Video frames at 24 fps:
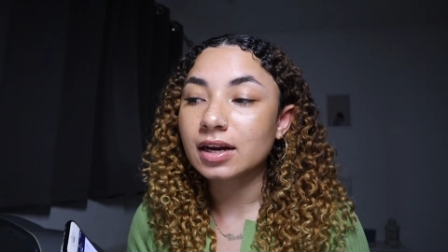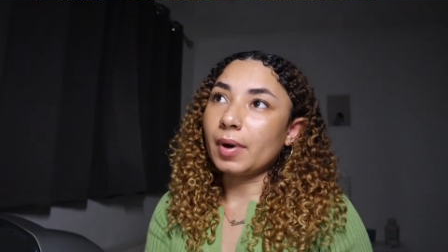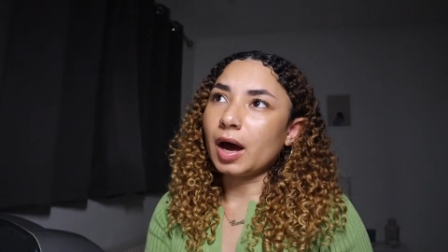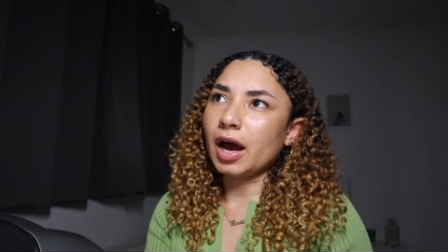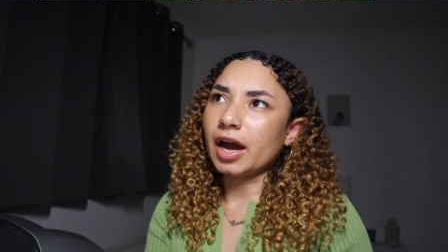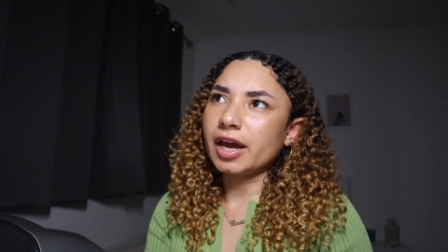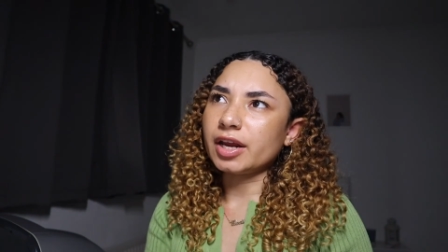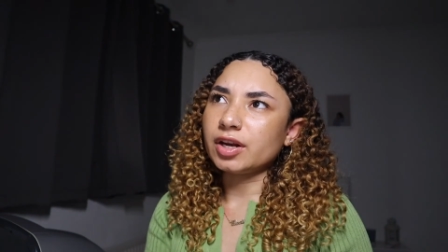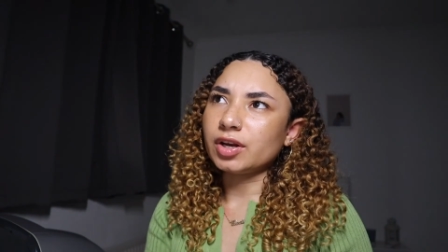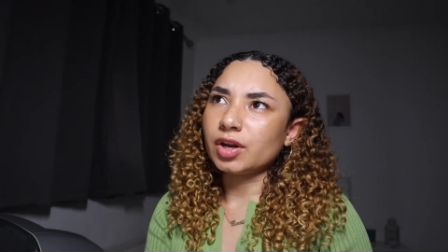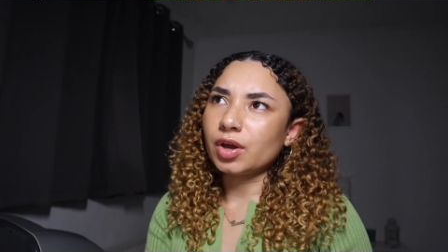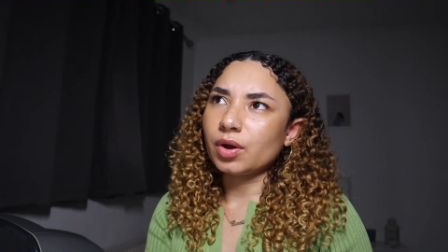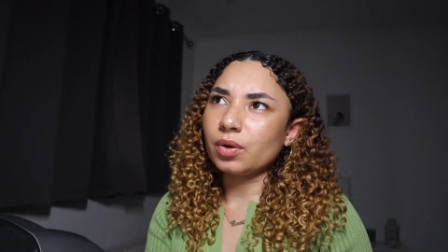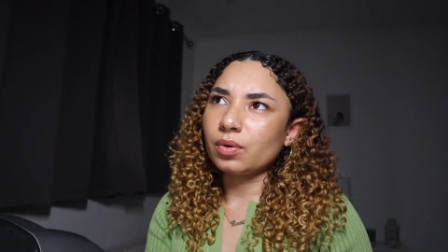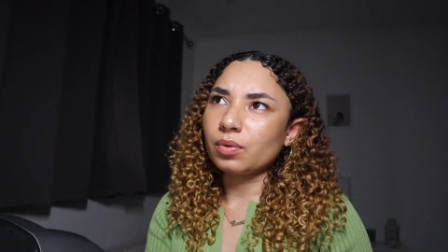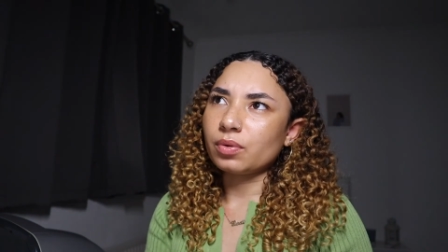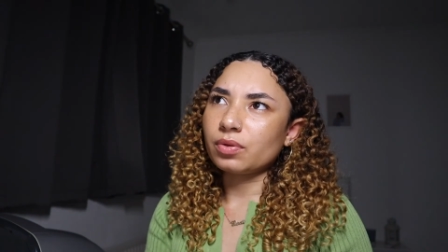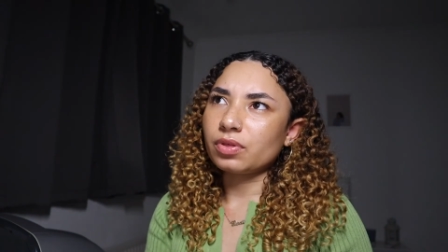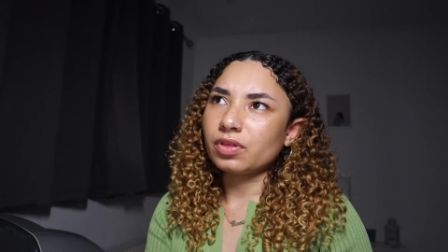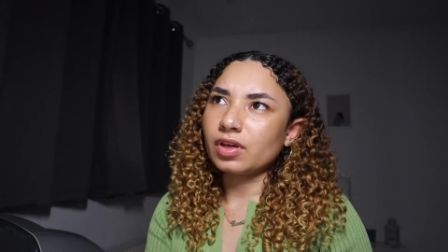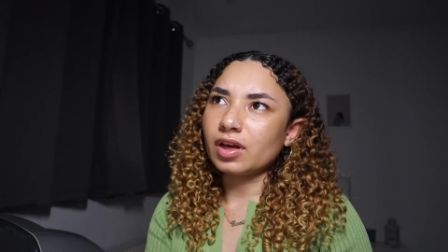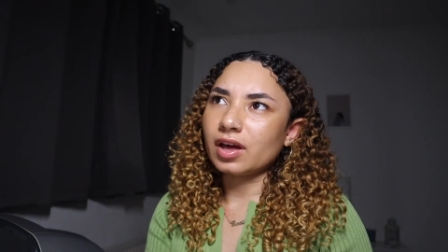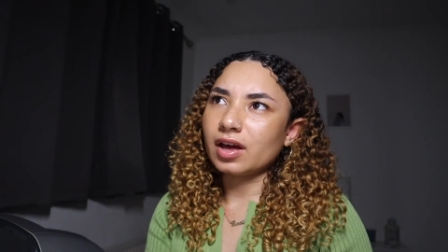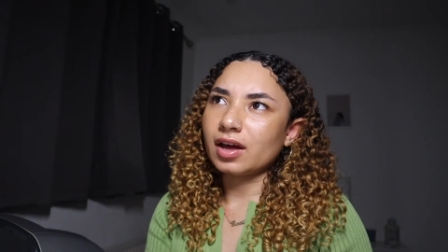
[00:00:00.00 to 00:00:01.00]
But I know
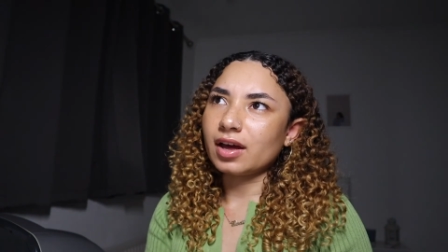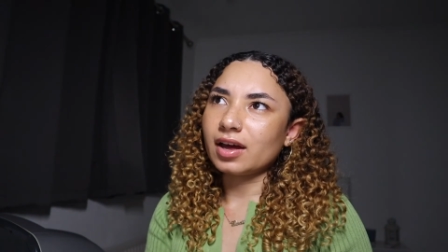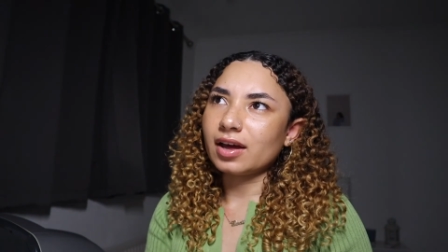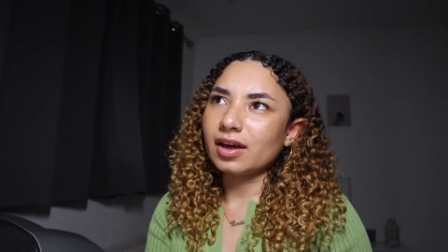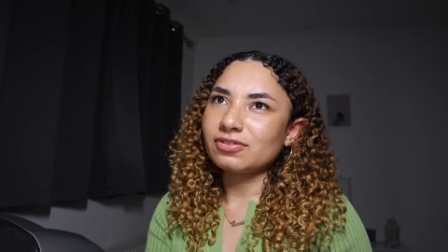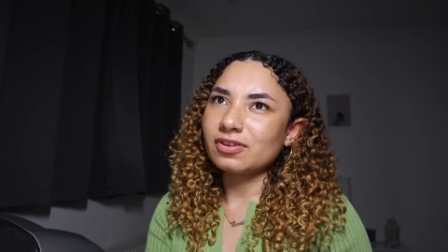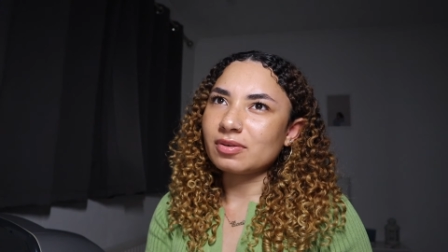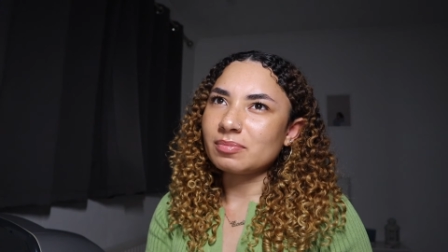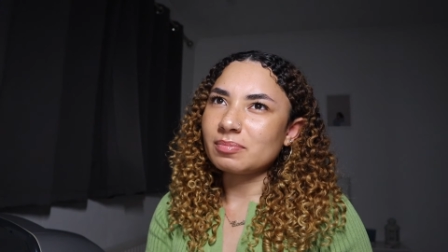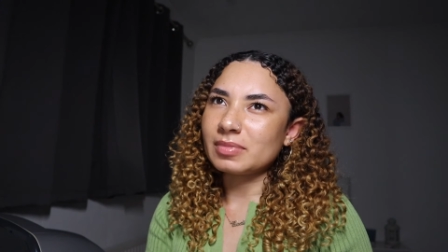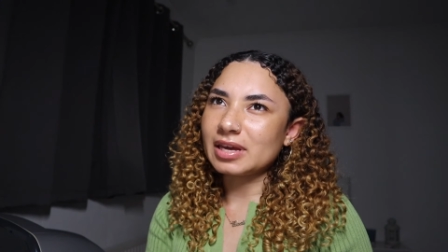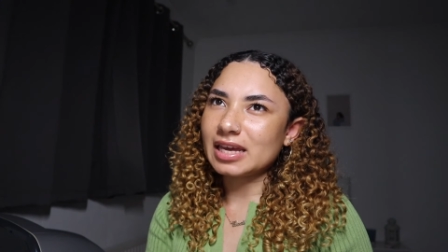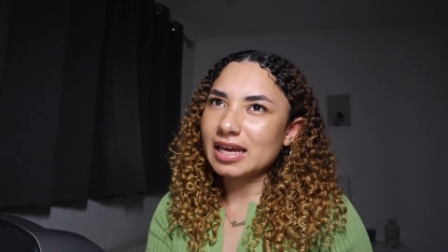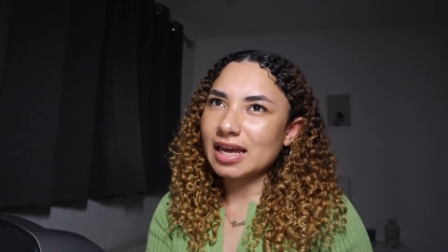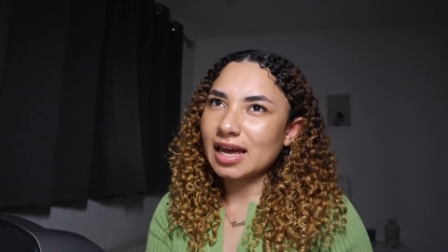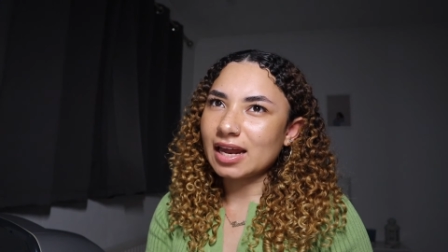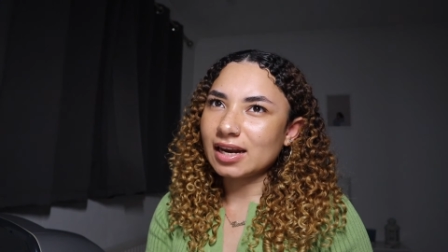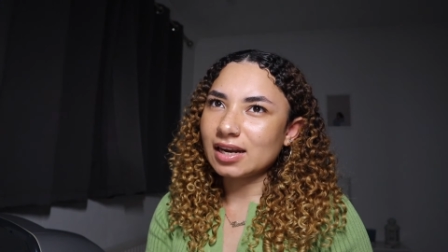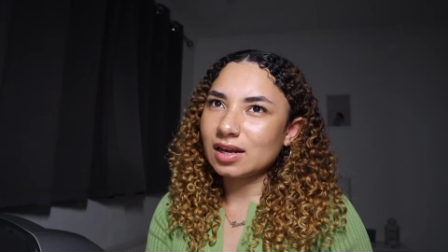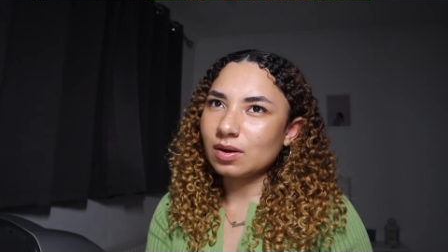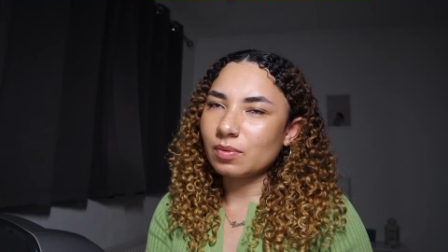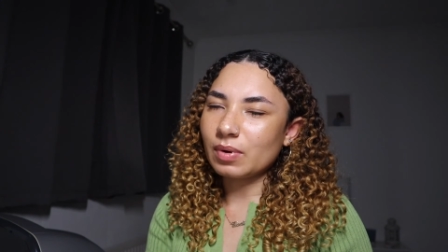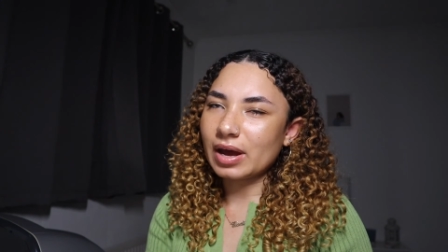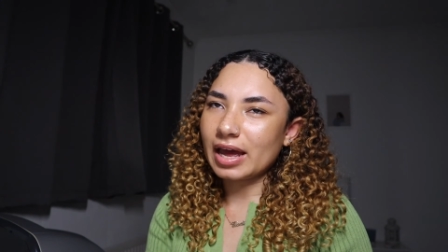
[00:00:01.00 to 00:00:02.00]
that for me
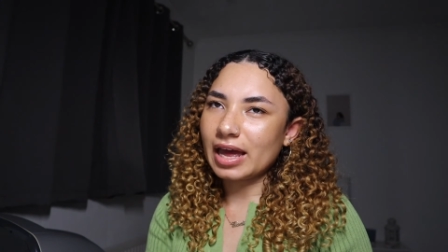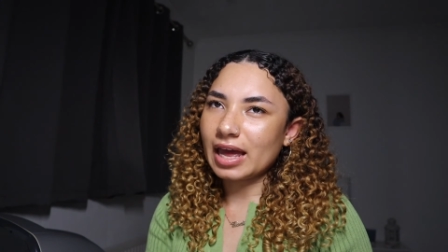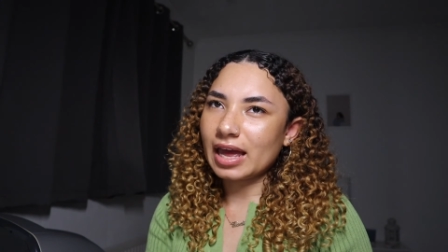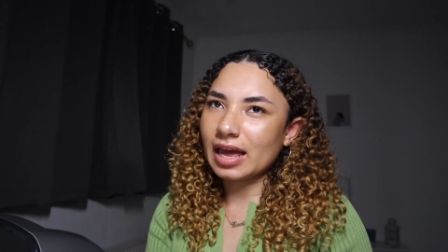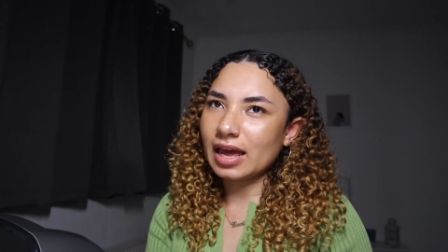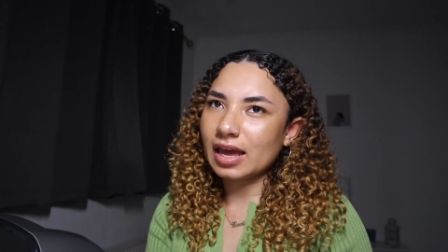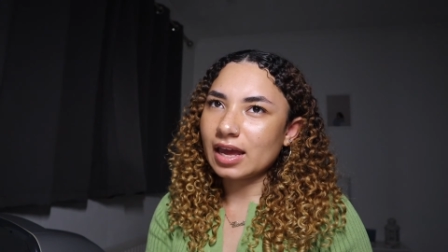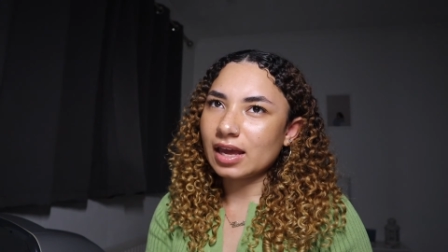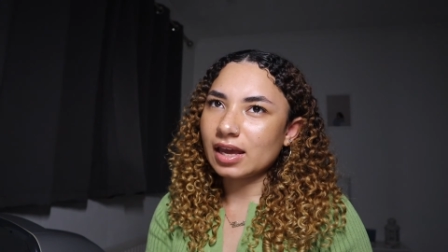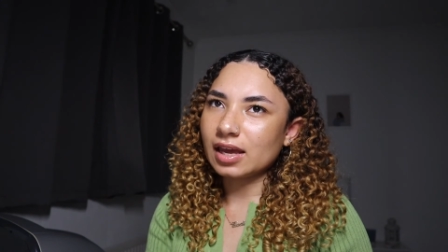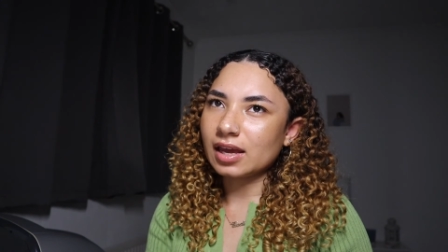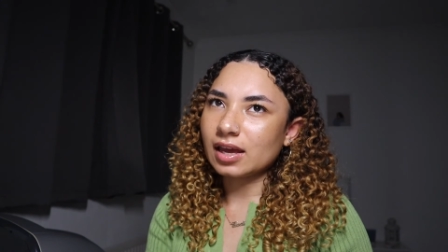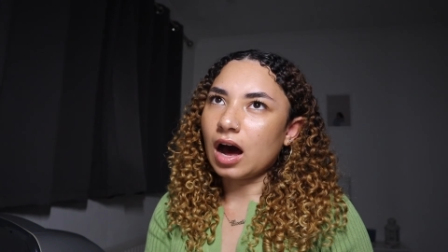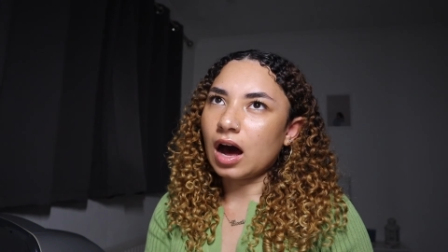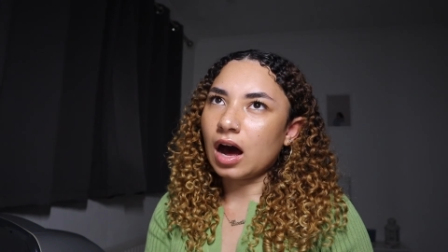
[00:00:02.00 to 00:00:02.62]
anyway,